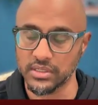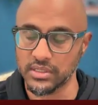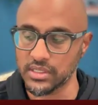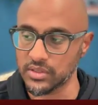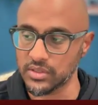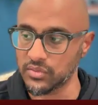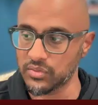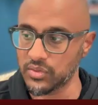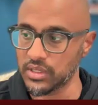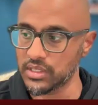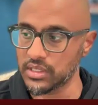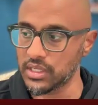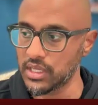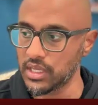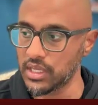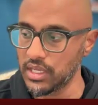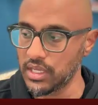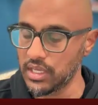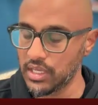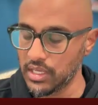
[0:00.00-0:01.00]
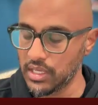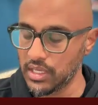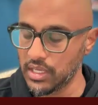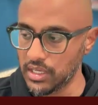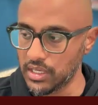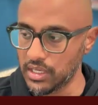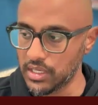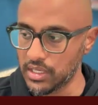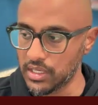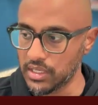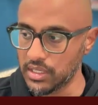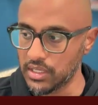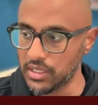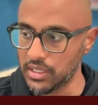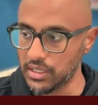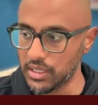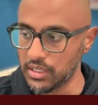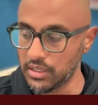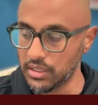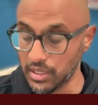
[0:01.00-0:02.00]
doesn't want
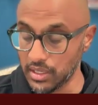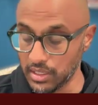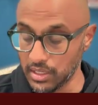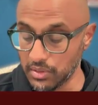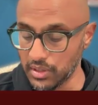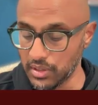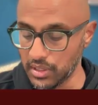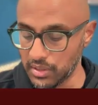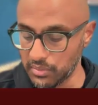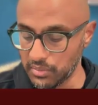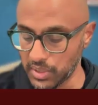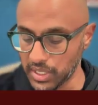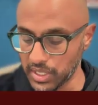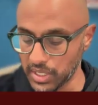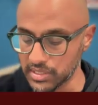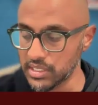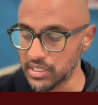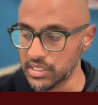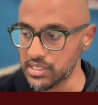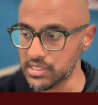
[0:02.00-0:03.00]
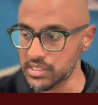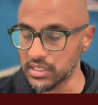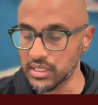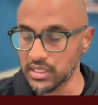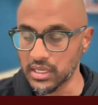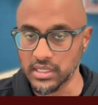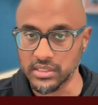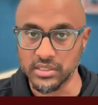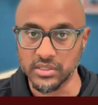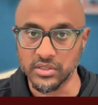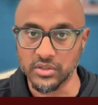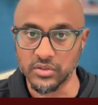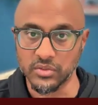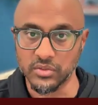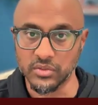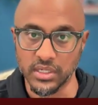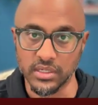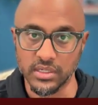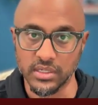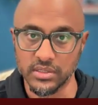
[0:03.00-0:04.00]
and Palestinians in Gaza don't
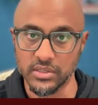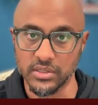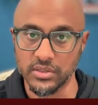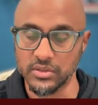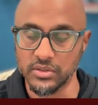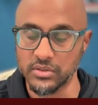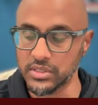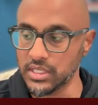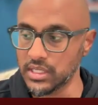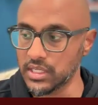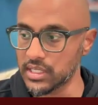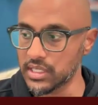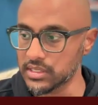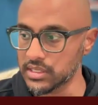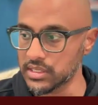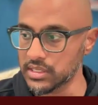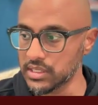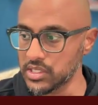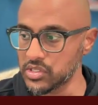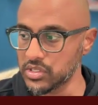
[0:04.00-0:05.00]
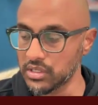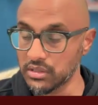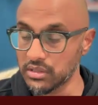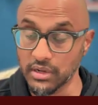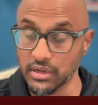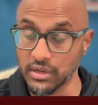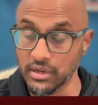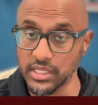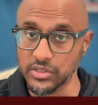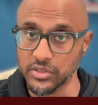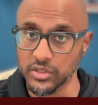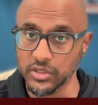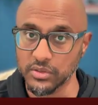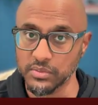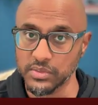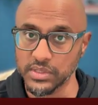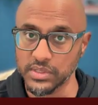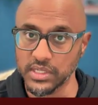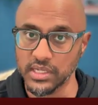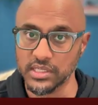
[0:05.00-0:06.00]
want to see an escalation under any
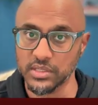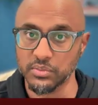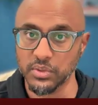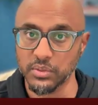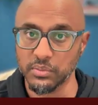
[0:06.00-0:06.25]
circumstances,